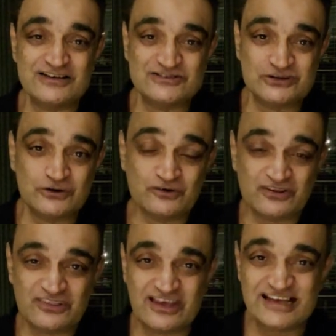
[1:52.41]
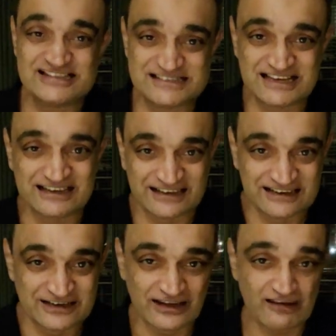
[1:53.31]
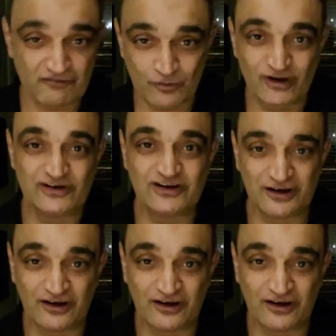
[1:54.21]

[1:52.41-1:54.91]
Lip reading: So the thing is, if you want to